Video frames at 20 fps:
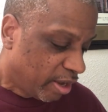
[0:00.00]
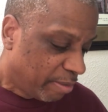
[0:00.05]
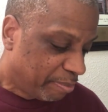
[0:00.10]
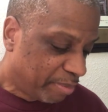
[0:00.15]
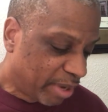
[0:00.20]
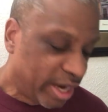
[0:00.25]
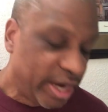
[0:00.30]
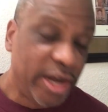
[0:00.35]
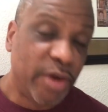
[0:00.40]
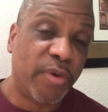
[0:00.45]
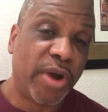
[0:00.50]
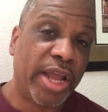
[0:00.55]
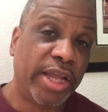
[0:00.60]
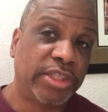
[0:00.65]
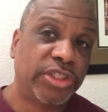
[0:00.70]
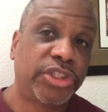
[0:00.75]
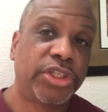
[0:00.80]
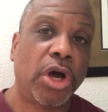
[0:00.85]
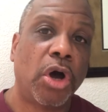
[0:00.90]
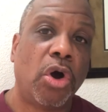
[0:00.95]
But
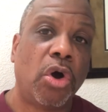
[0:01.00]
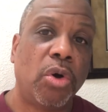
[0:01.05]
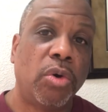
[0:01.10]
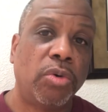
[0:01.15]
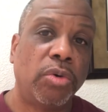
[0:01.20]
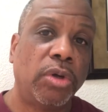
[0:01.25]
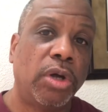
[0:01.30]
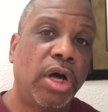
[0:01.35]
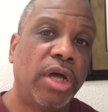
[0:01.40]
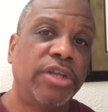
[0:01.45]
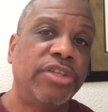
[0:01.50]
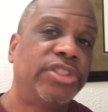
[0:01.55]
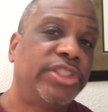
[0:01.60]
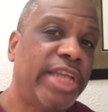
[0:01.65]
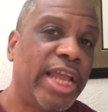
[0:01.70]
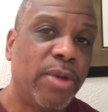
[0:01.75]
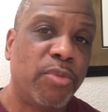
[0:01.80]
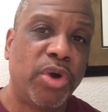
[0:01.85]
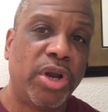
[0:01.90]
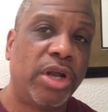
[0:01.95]
anyway, so
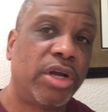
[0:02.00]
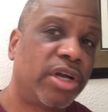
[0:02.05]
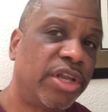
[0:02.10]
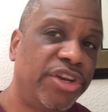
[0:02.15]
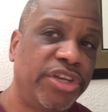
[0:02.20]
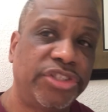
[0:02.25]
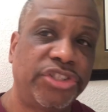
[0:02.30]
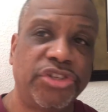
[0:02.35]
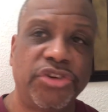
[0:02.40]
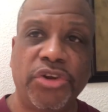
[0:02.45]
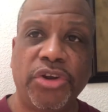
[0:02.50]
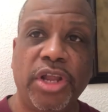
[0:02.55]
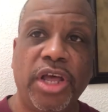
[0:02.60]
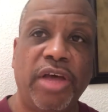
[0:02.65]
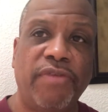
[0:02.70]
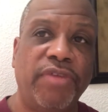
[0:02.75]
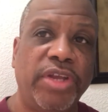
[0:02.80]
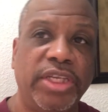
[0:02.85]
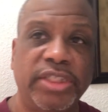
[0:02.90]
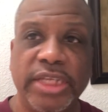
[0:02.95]
understand what unconditional
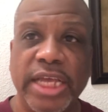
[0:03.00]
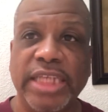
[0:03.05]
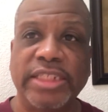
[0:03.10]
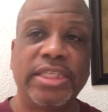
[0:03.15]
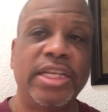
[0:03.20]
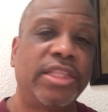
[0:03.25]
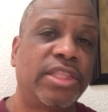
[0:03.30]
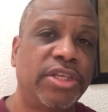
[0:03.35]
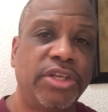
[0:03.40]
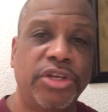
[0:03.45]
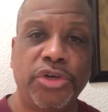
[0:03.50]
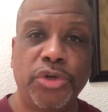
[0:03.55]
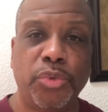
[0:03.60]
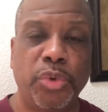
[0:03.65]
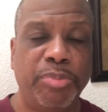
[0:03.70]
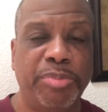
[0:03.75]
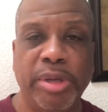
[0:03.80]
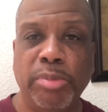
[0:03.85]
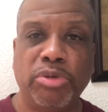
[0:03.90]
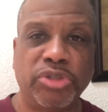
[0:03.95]
love is. It has nothing to do
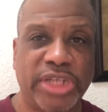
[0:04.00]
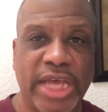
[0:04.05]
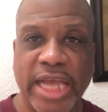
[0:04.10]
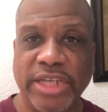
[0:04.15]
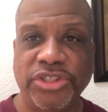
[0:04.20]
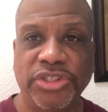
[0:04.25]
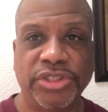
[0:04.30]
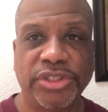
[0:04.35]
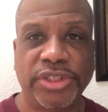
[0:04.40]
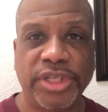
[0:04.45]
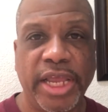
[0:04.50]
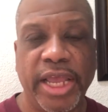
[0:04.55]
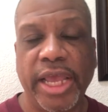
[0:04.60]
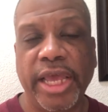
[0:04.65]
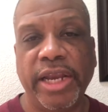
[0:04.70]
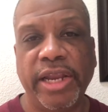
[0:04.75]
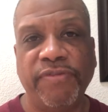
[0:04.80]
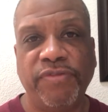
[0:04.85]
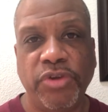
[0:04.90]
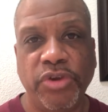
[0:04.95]
with people's actions.
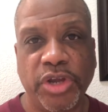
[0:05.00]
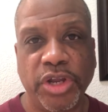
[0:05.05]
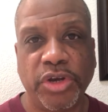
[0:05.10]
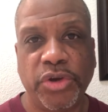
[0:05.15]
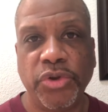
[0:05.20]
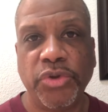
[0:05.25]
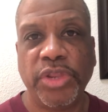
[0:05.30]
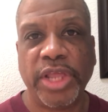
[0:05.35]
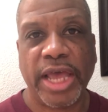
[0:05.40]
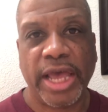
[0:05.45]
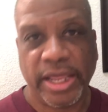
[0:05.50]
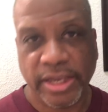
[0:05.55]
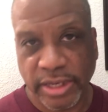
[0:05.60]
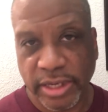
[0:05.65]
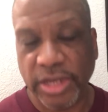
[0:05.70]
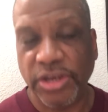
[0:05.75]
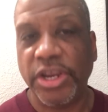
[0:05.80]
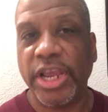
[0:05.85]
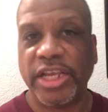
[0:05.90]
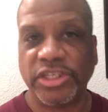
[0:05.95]
And if you can do that,
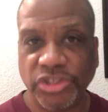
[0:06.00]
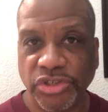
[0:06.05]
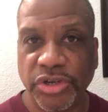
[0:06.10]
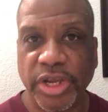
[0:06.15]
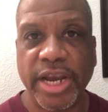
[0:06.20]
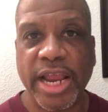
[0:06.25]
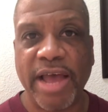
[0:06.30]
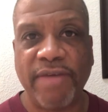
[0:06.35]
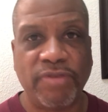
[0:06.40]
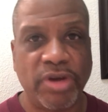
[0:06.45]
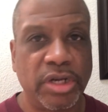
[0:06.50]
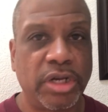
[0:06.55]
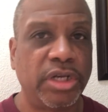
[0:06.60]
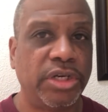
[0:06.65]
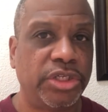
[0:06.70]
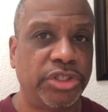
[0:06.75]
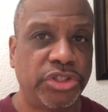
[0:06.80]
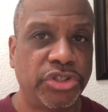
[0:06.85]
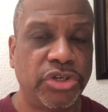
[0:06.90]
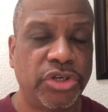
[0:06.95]
then yes, you can have
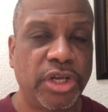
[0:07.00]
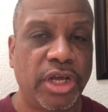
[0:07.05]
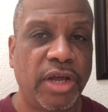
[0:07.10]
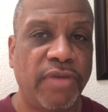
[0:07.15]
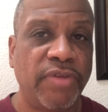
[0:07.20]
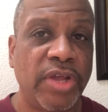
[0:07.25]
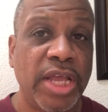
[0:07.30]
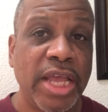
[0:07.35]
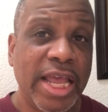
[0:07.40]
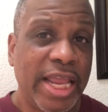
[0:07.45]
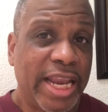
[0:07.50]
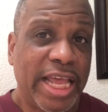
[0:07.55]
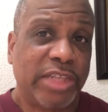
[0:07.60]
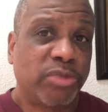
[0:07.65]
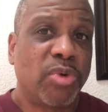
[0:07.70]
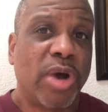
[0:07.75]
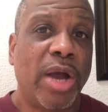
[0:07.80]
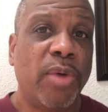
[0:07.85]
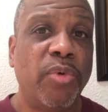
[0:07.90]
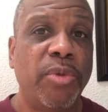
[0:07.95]
unconditional love.
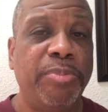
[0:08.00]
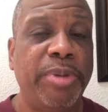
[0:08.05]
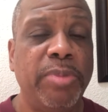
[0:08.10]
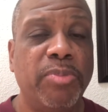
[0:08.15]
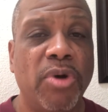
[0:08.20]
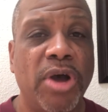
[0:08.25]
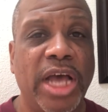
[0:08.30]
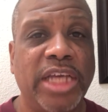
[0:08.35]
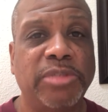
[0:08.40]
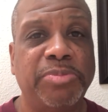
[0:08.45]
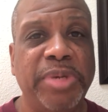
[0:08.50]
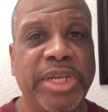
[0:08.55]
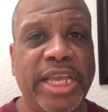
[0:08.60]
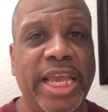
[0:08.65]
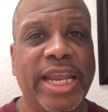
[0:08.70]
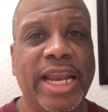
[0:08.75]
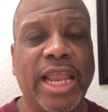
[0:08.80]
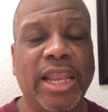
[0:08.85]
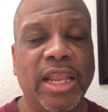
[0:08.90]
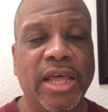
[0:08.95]
That's why when people ask me,
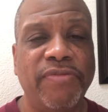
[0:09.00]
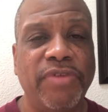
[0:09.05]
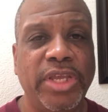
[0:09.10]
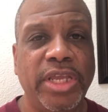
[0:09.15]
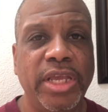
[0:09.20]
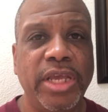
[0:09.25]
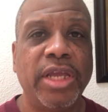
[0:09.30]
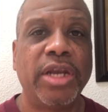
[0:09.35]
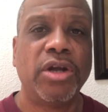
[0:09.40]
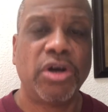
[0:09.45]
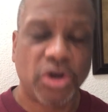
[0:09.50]
can I love again?